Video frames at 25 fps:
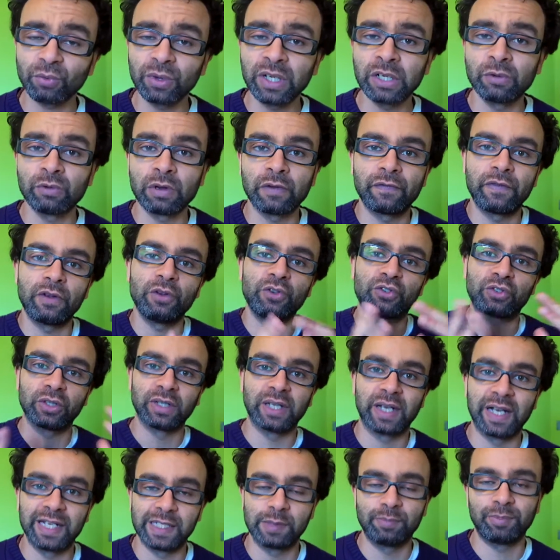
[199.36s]
really
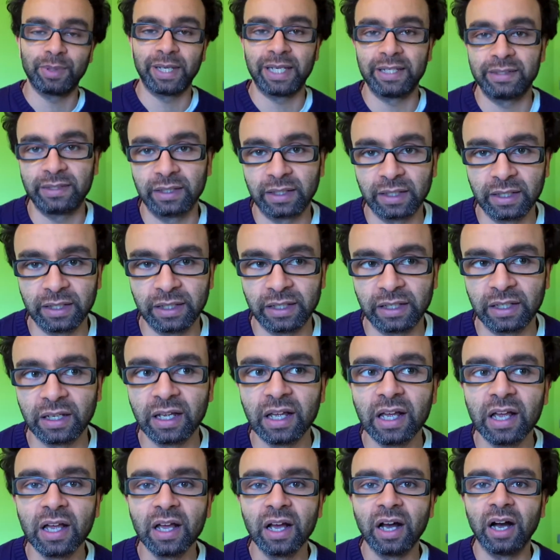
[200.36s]
revolutionized
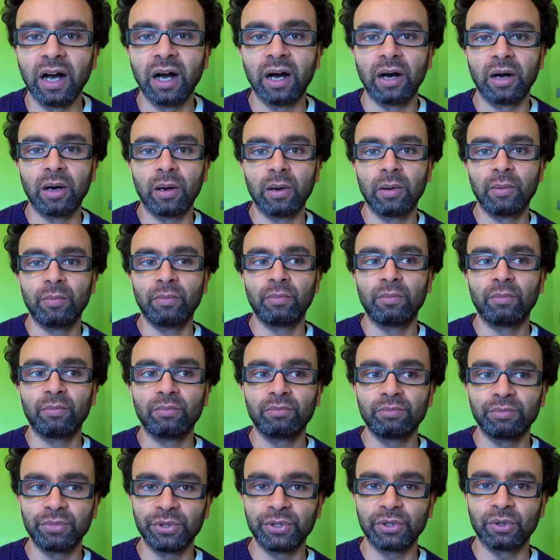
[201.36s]
basically
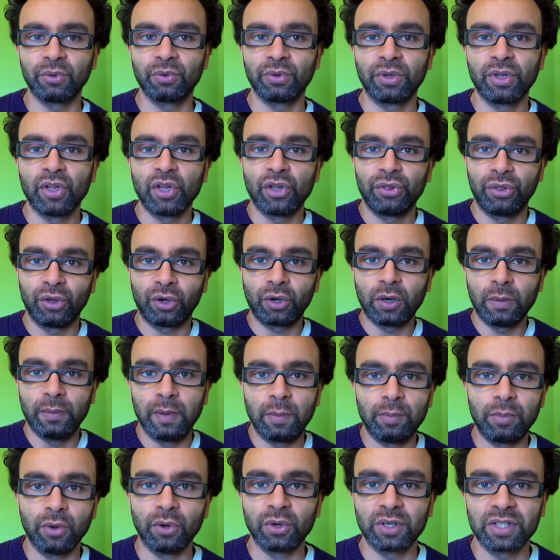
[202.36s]
um, you know, the
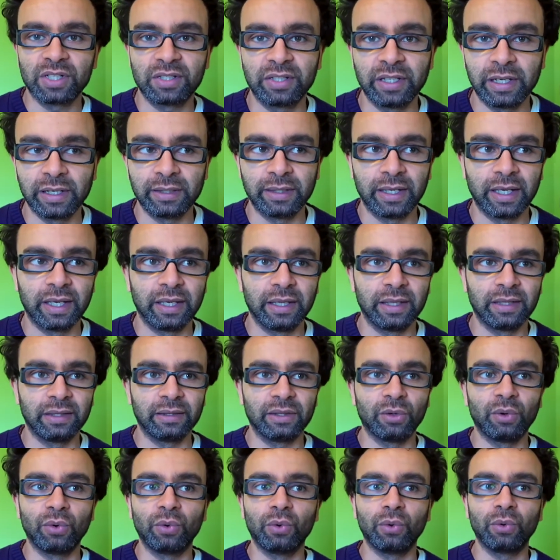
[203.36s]
comic book scene
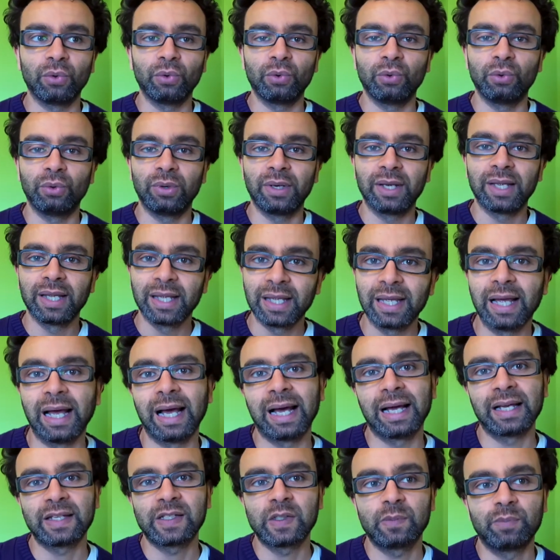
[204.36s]
in all
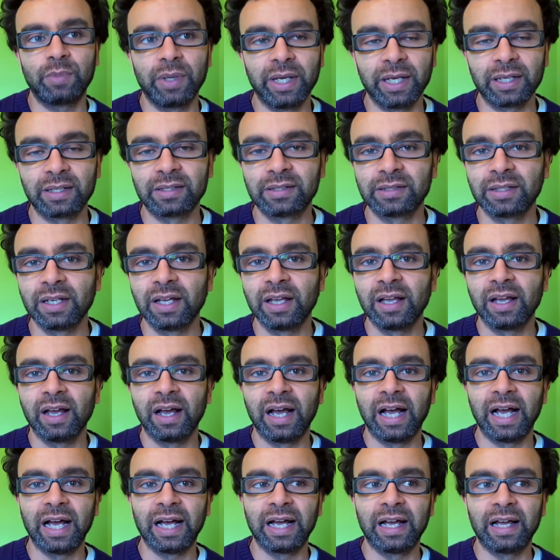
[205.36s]
aspects.
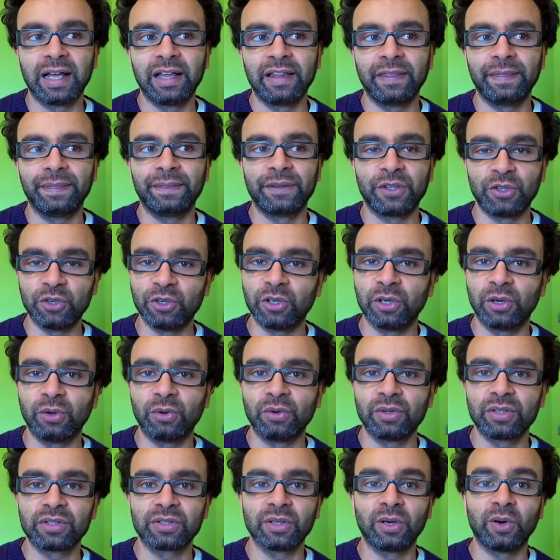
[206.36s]
And, you
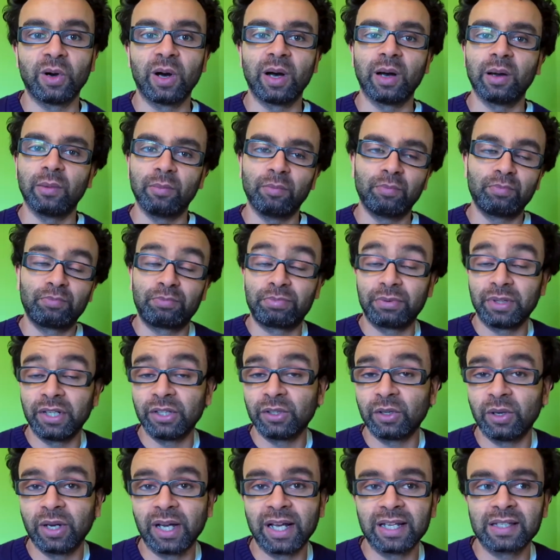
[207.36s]
know, so I
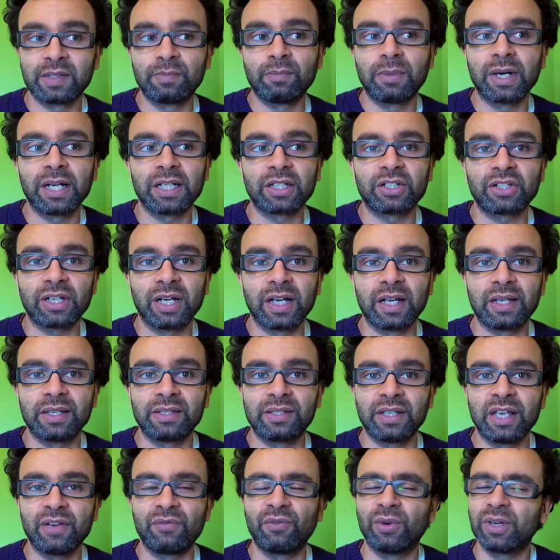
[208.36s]
you know, as much
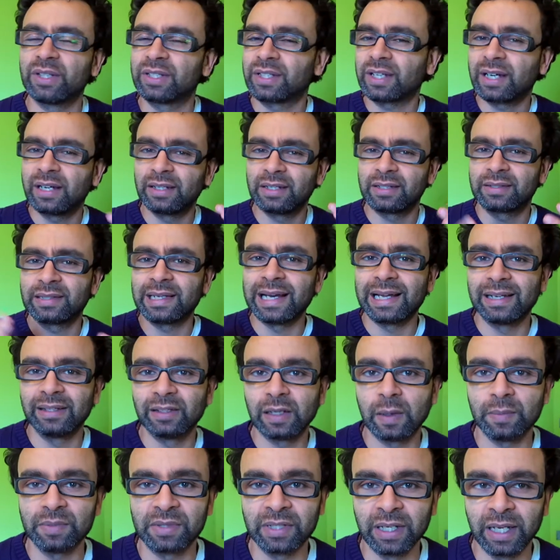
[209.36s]
as everyone's kind of
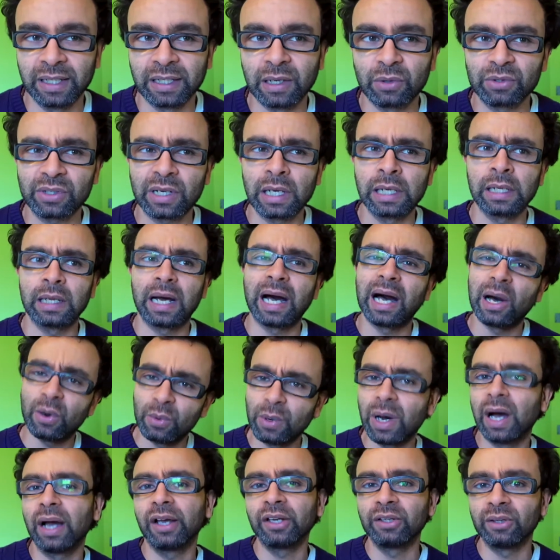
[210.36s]
sad and upset, and I was kind of,
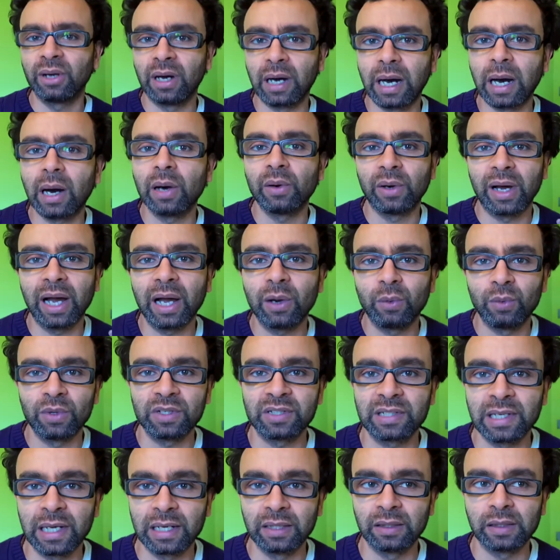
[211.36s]
I, you know, I, I
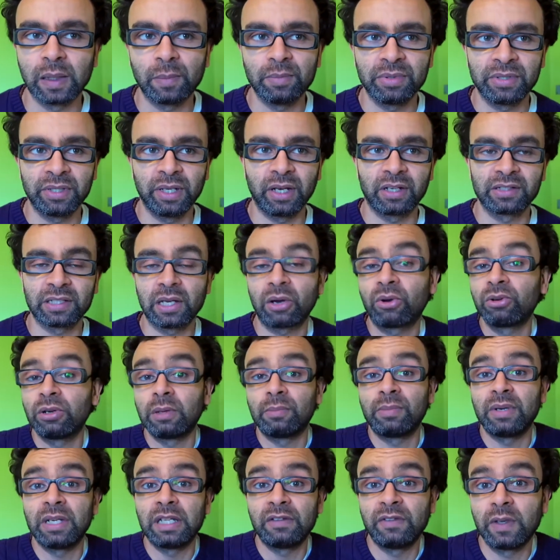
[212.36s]
was sad and upset because I
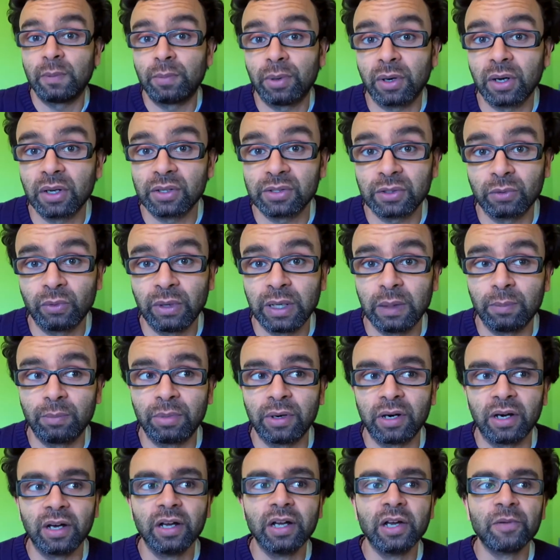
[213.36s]
couldn't believe he passed
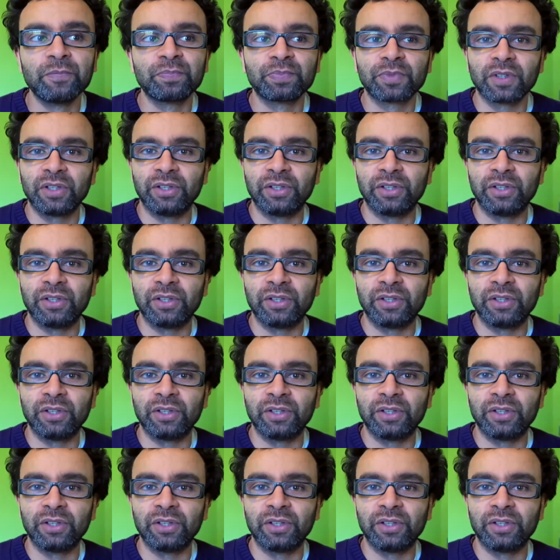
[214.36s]
away. But